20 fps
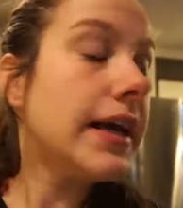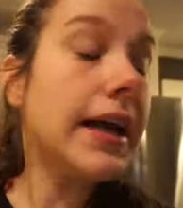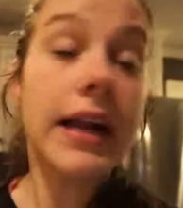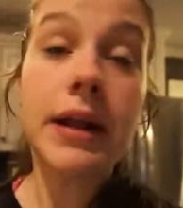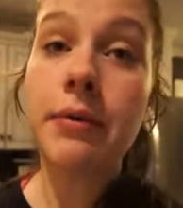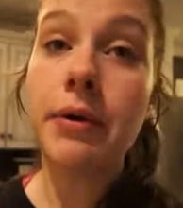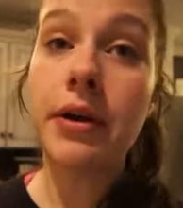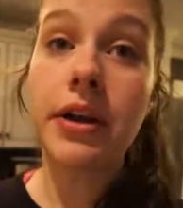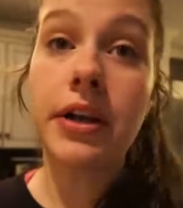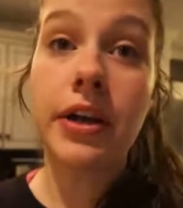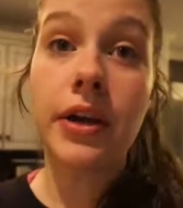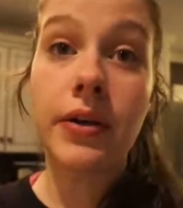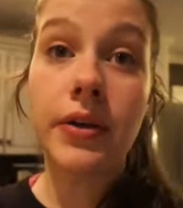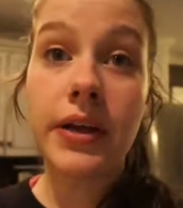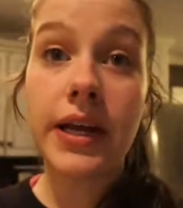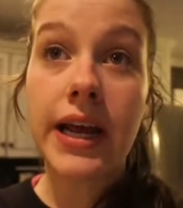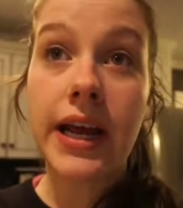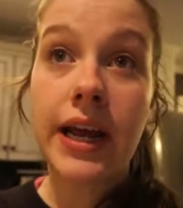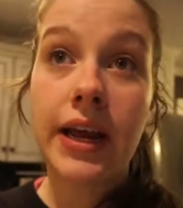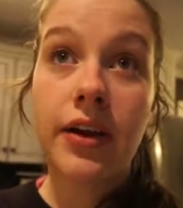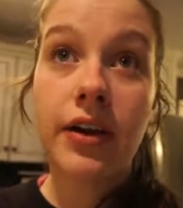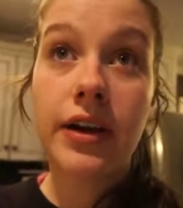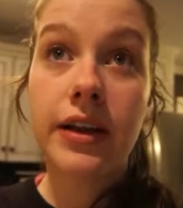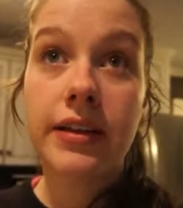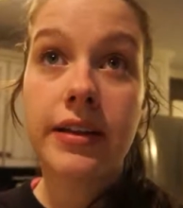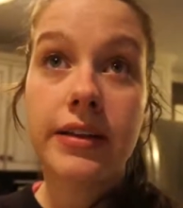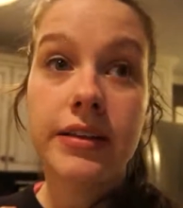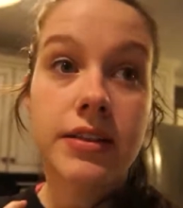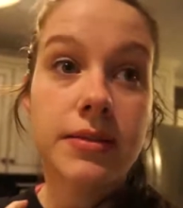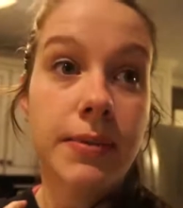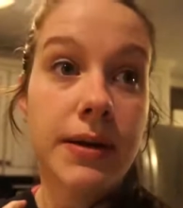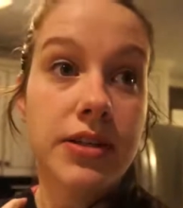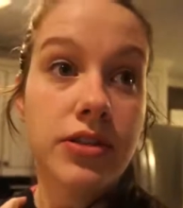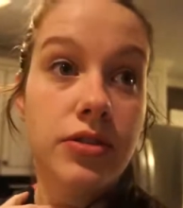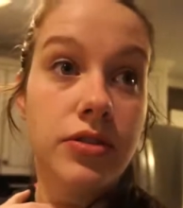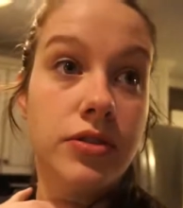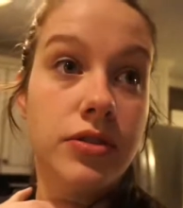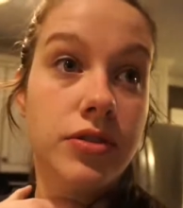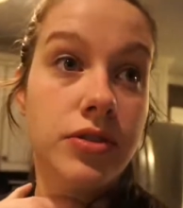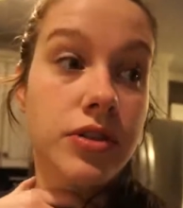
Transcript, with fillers: anywhere to go today or anything special,